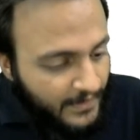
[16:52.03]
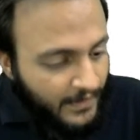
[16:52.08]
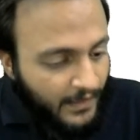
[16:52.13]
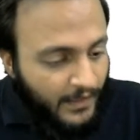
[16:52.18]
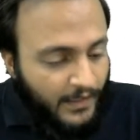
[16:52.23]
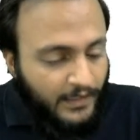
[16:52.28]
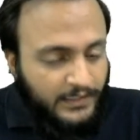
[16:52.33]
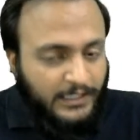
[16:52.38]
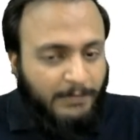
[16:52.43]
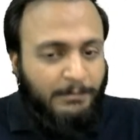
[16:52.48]

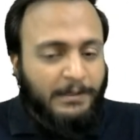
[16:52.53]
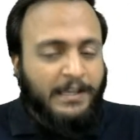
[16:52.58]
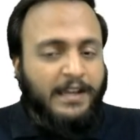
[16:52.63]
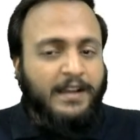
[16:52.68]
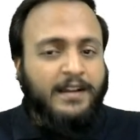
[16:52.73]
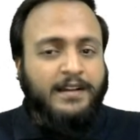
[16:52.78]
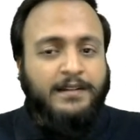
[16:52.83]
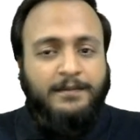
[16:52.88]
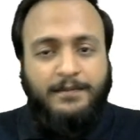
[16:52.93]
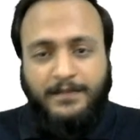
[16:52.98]

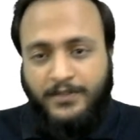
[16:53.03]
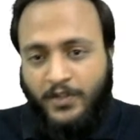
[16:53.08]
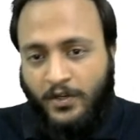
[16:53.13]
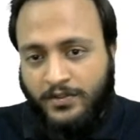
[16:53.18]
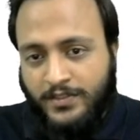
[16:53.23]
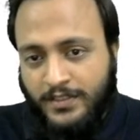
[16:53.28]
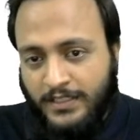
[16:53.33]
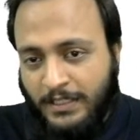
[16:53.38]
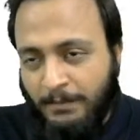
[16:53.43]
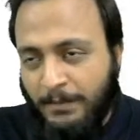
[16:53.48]

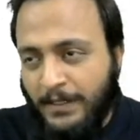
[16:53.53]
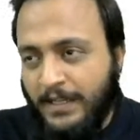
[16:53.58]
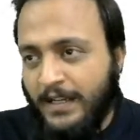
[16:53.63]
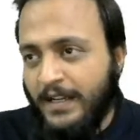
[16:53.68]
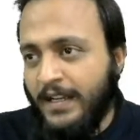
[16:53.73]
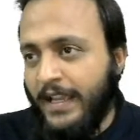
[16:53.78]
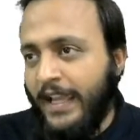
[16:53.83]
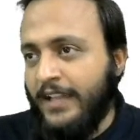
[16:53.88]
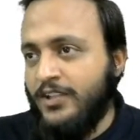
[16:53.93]
Dr. Deepika,